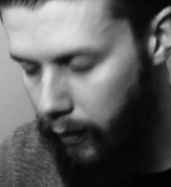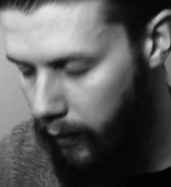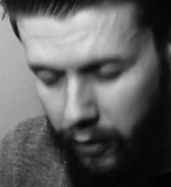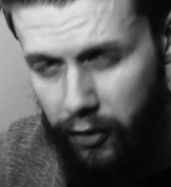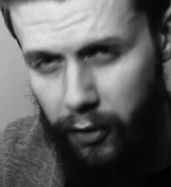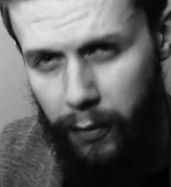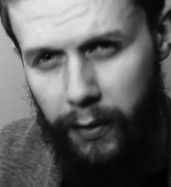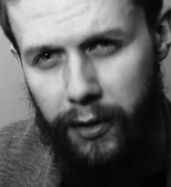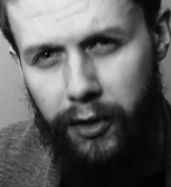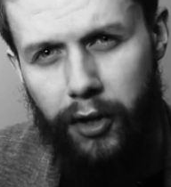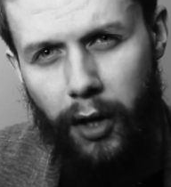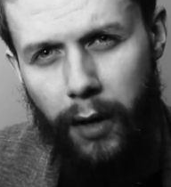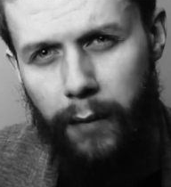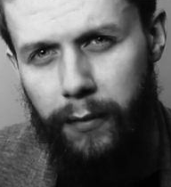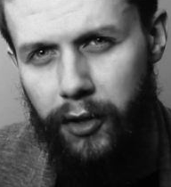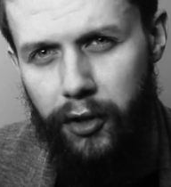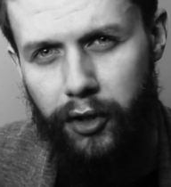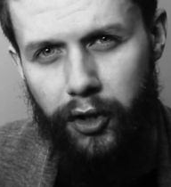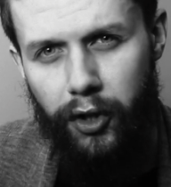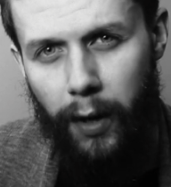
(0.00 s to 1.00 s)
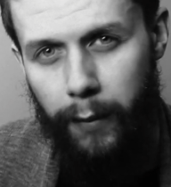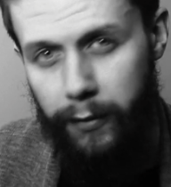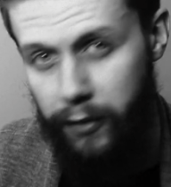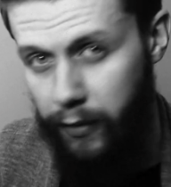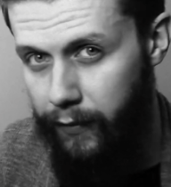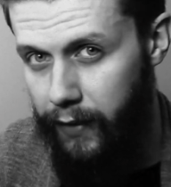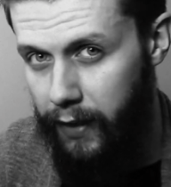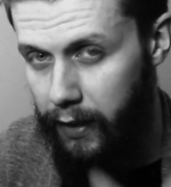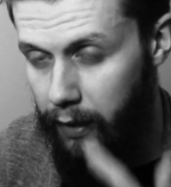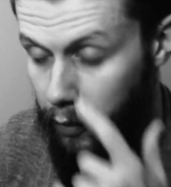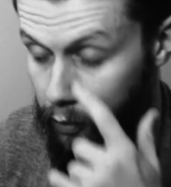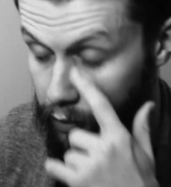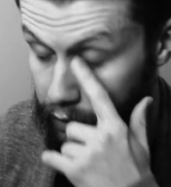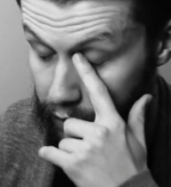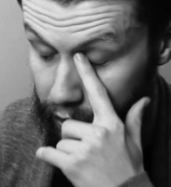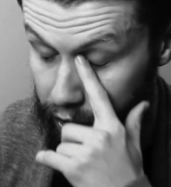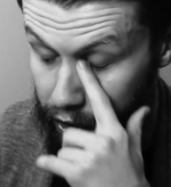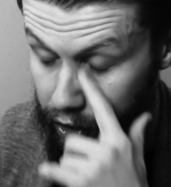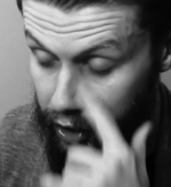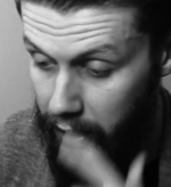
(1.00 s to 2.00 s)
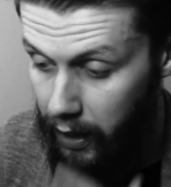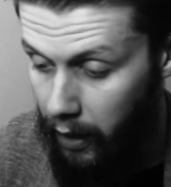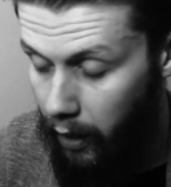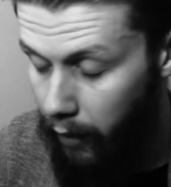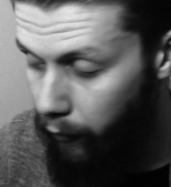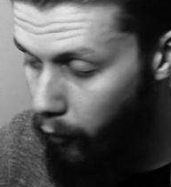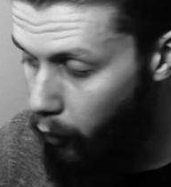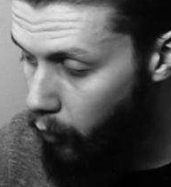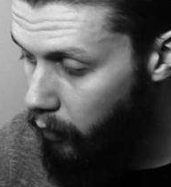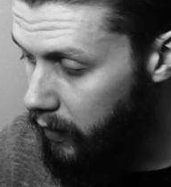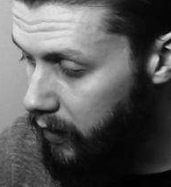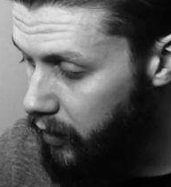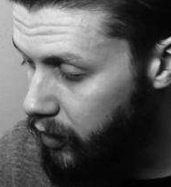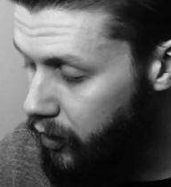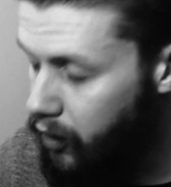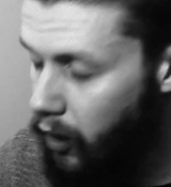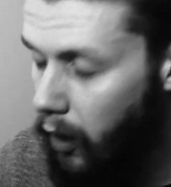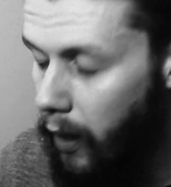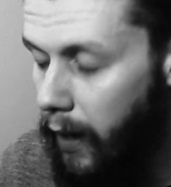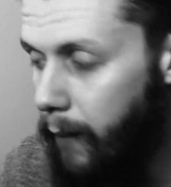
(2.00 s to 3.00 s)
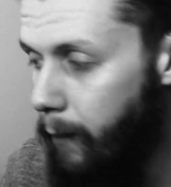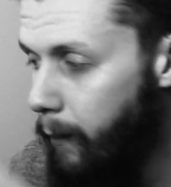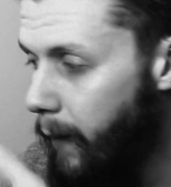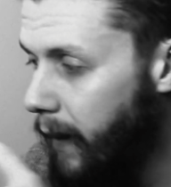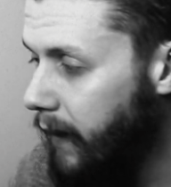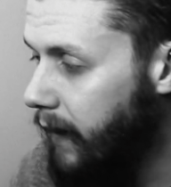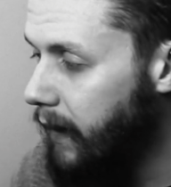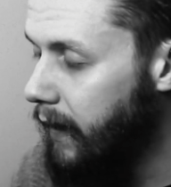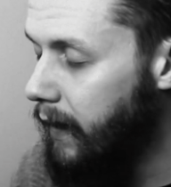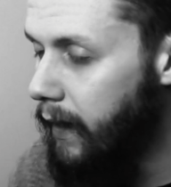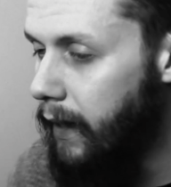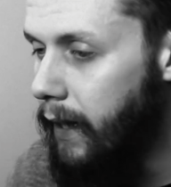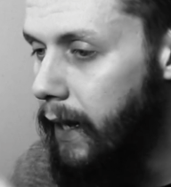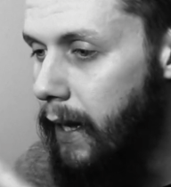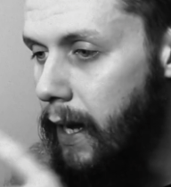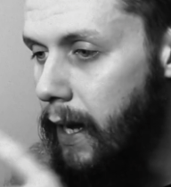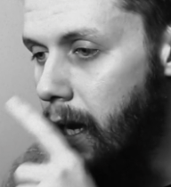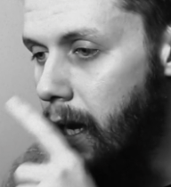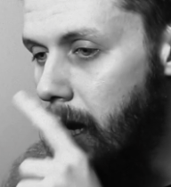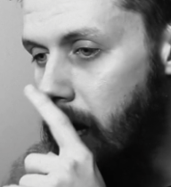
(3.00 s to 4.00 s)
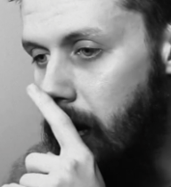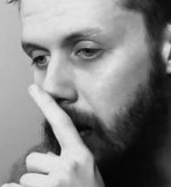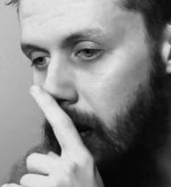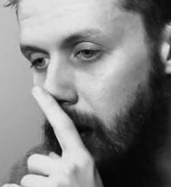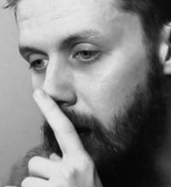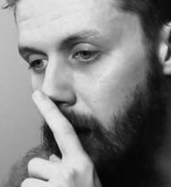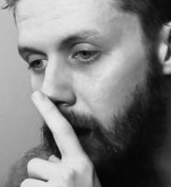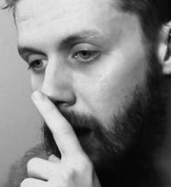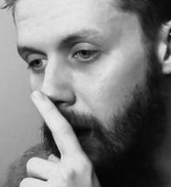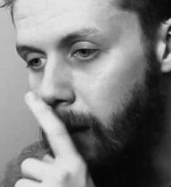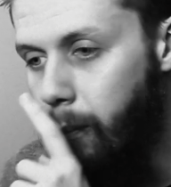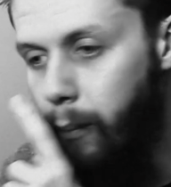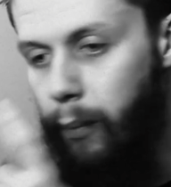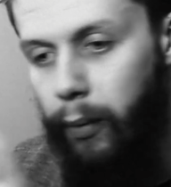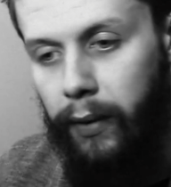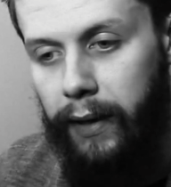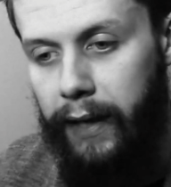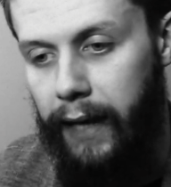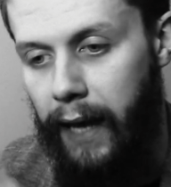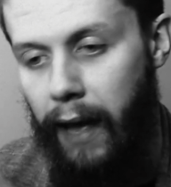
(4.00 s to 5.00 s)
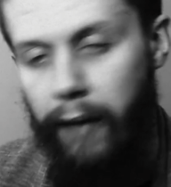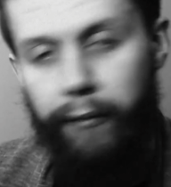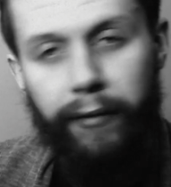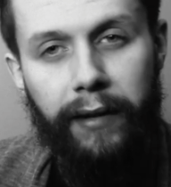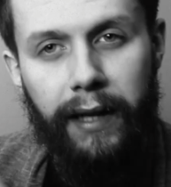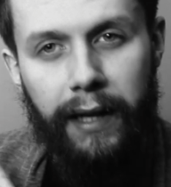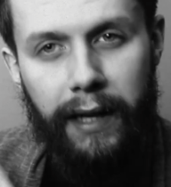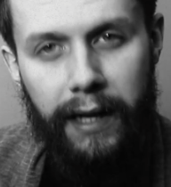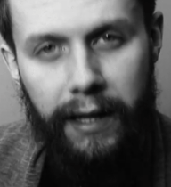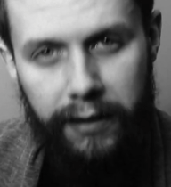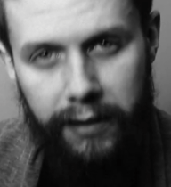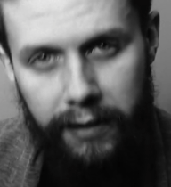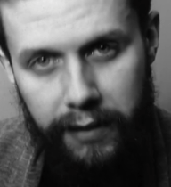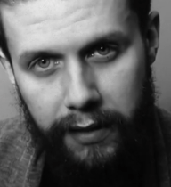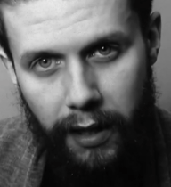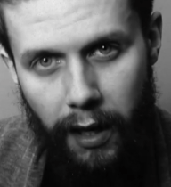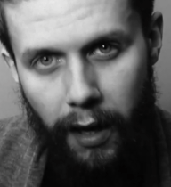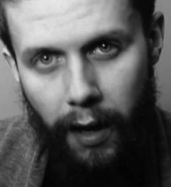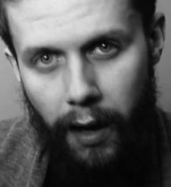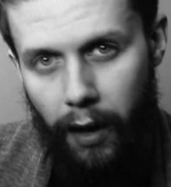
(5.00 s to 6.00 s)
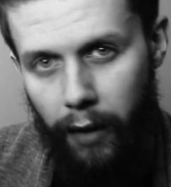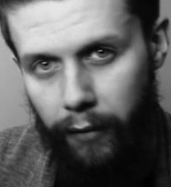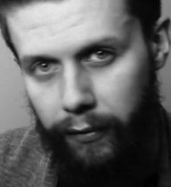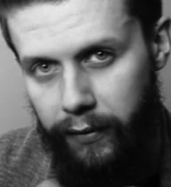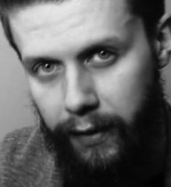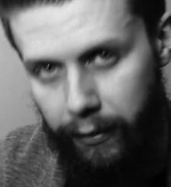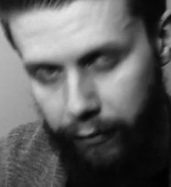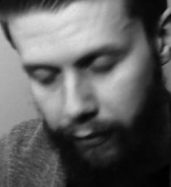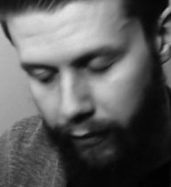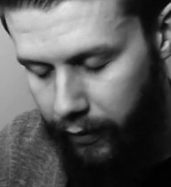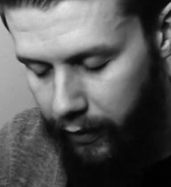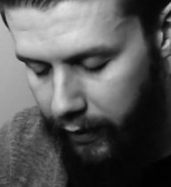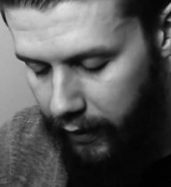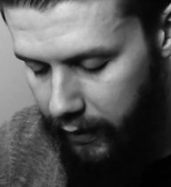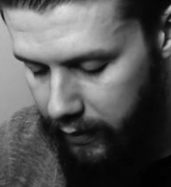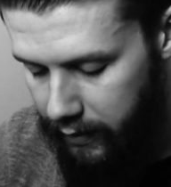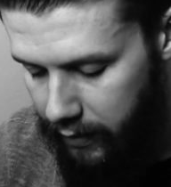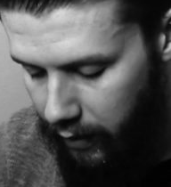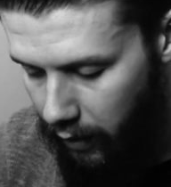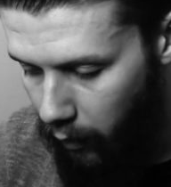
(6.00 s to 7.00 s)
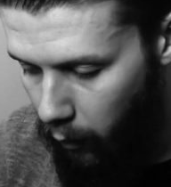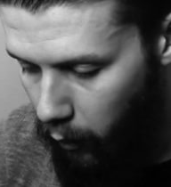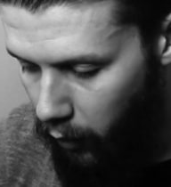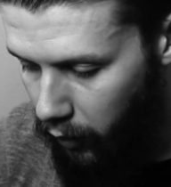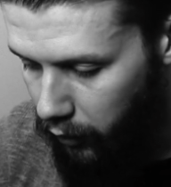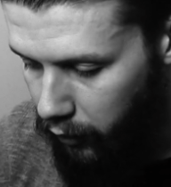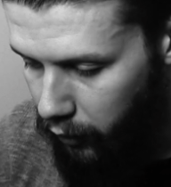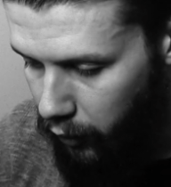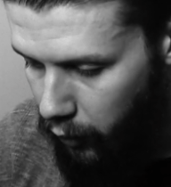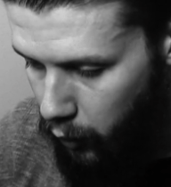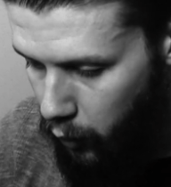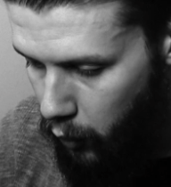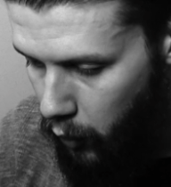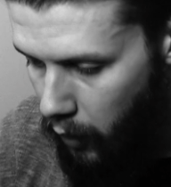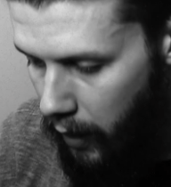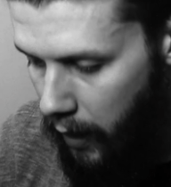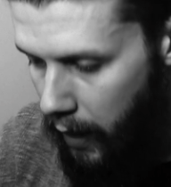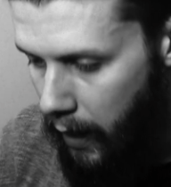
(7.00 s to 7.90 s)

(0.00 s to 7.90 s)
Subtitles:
So in terms of types of videos this year, I've already started making a pretty heavy list of different things that I want to do.